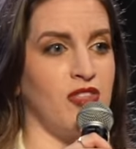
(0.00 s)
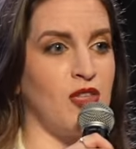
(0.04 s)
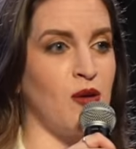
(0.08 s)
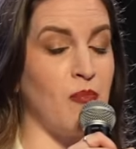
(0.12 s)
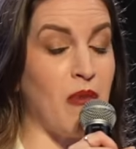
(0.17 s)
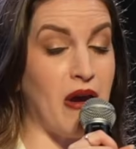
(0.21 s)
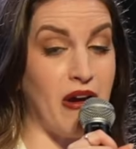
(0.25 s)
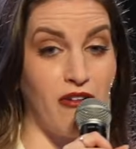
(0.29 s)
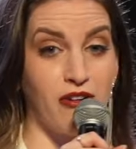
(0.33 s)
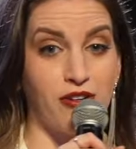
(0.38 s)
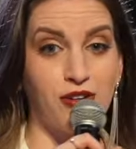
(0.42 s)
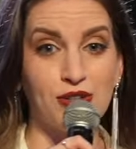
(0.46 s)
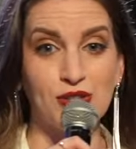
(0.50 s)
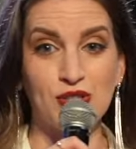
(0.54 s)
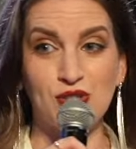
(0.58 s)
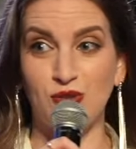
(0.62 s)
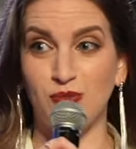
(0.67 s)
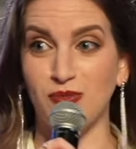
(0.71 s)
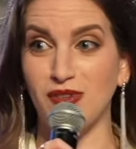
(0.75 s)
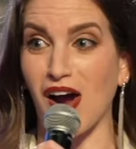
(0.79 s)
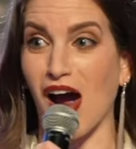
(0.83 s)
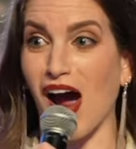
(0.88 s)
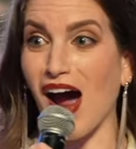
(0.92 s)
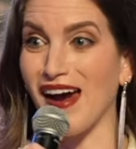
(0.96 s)
the miracles
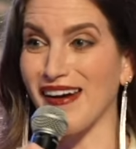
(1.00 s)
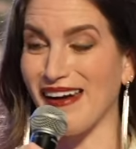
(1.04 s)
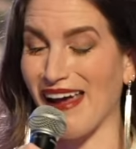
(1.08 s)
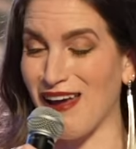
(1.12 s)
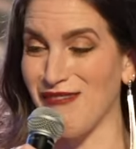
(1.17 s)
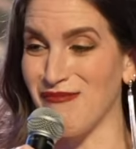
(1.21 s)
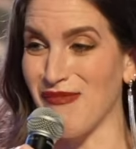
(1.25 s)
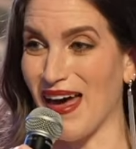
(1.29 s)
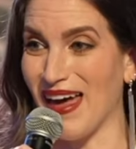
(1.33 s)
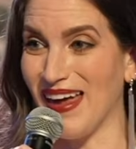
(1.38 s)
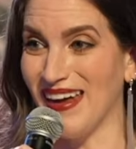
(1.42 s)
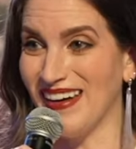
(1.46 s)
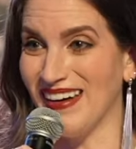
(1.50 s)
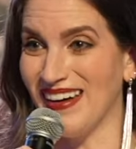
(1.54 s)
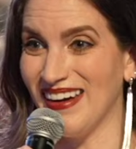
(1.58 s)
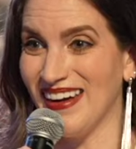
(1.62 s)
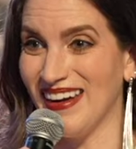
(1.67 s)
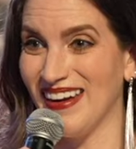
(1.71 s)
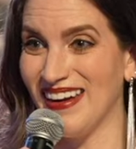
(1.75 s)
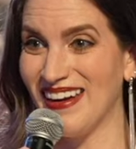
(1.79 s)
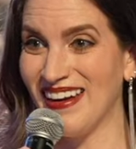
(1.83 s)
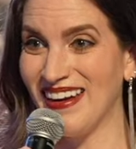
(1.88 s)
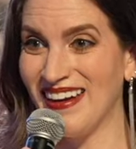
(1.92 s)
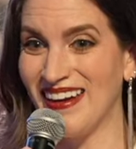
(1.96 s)
from God. Amen.